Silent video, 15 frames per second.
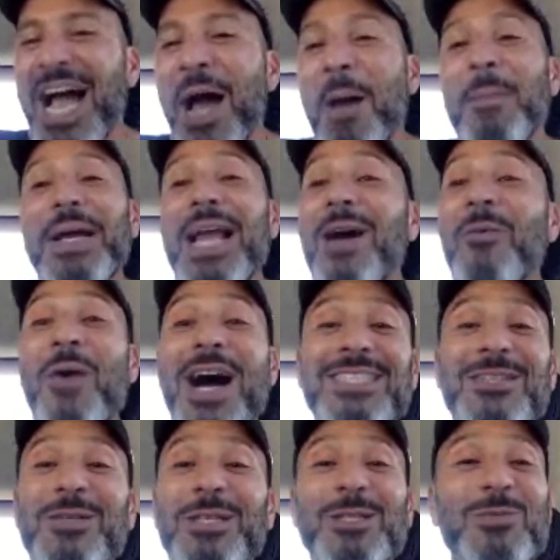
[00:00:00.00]
But I wanted
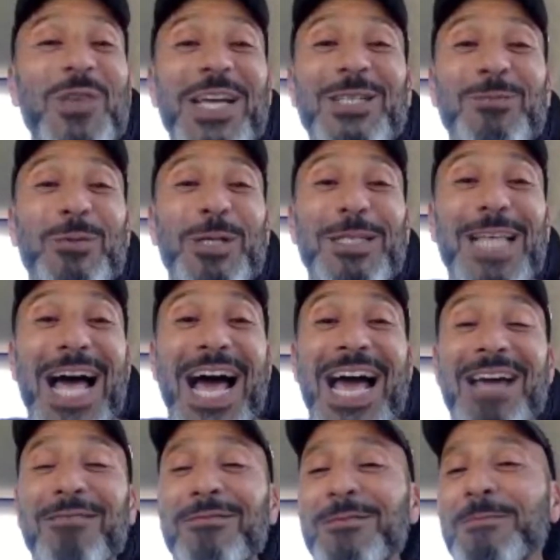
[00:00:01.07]
to do this Facebook
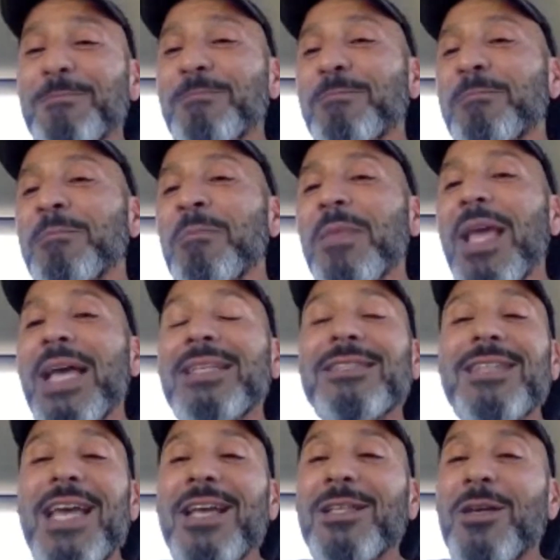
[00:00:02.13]
Live and
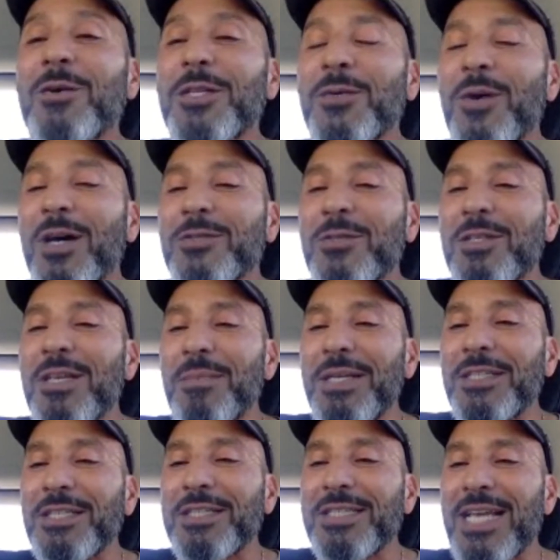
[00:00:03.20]
say hello to you all. So let
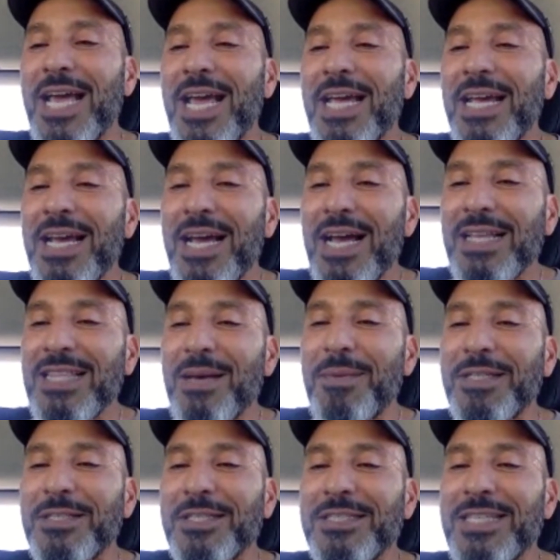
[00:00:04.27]
me just say
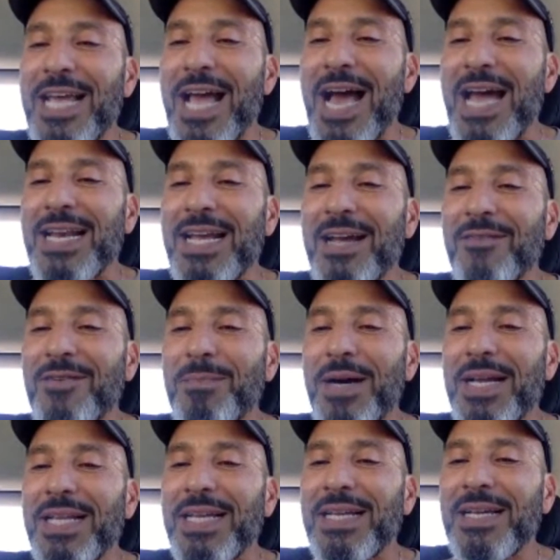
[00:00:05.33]
hi to
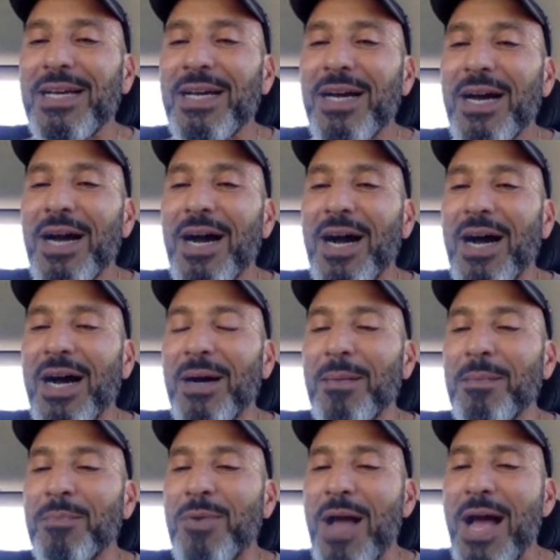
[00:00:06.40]
everybody.
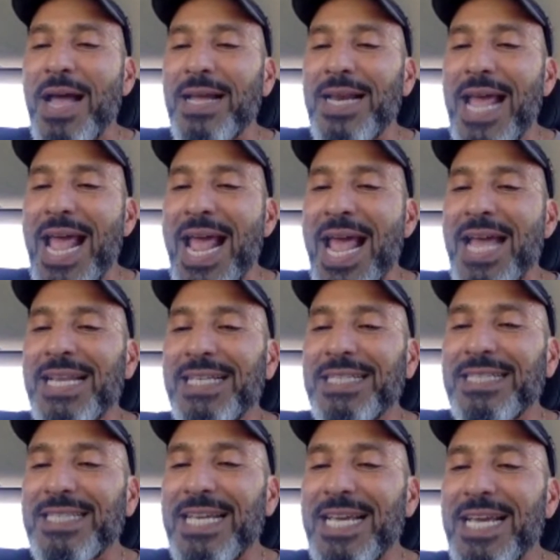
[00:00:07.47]
Brian, Annie
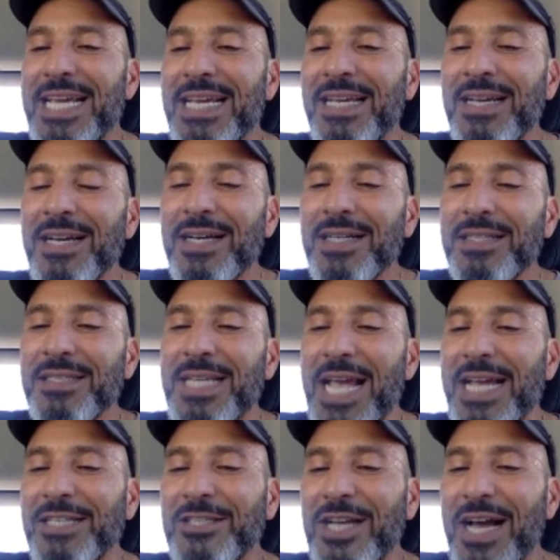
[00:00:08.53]
C,
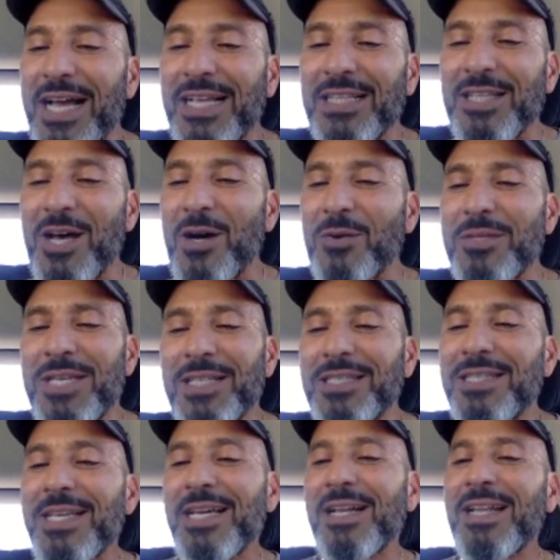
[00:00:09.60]
Deja, hello.
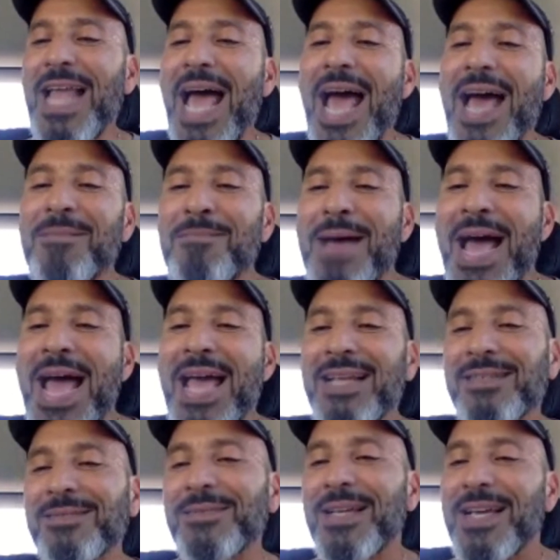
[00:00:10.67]
This little light of
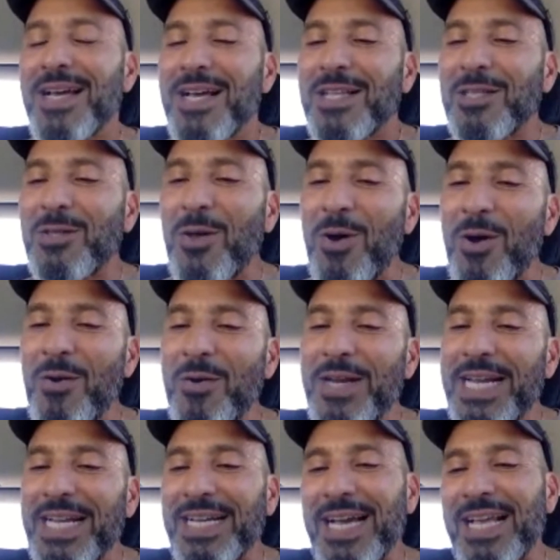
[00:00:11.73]
mine.
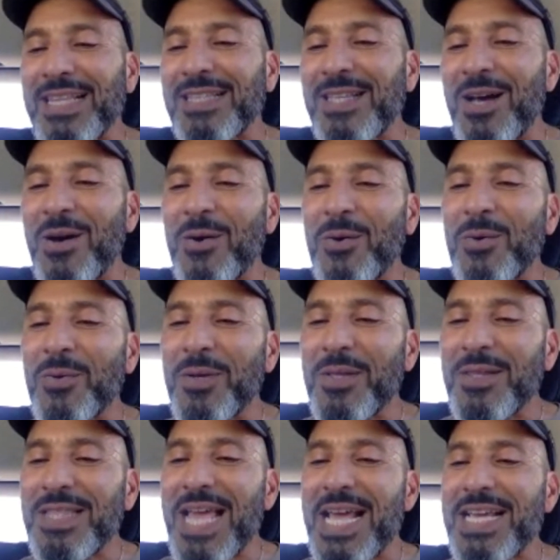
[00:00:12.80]
Lori, hello.
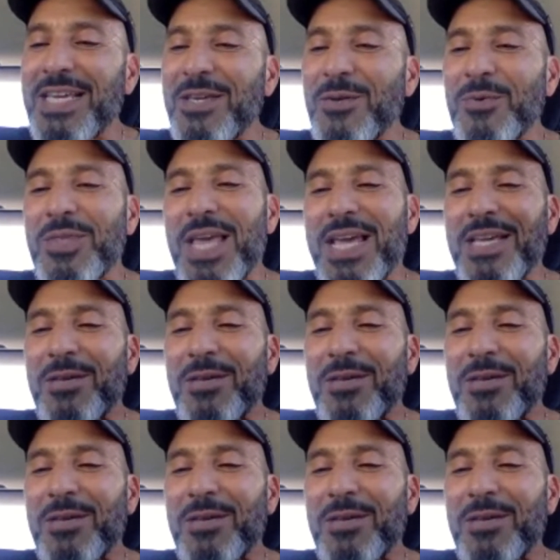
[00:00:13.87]
Thank you.